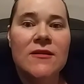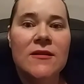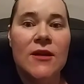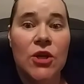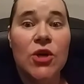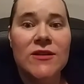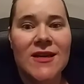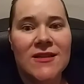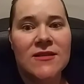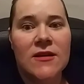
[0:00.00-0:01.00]
and your
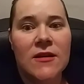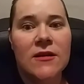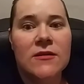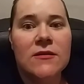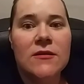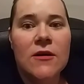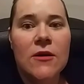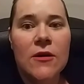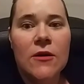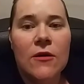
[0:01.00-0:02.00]
destinies,
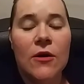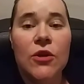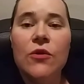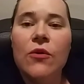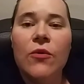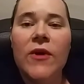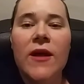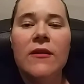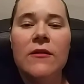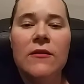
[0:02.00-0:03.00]
or you create
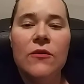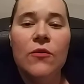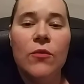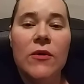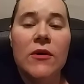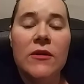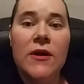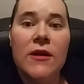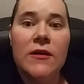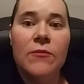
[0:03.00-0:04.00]
a new world
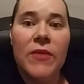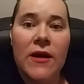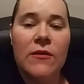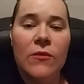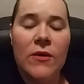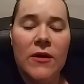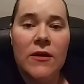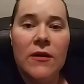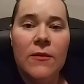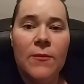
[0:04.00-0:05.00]
and a better one.
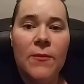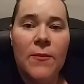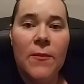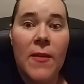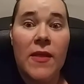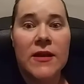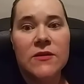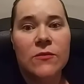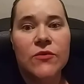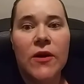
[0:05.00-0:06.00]
And
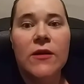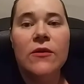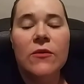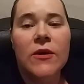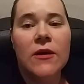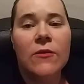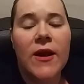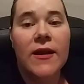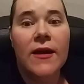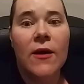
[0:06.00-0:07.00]
that's what I'm trying to do here
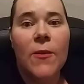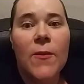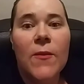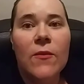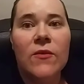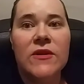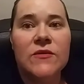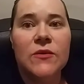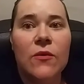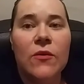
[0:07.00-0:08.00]
right now.
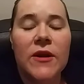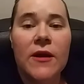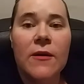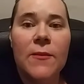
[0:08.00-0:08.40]
This recording.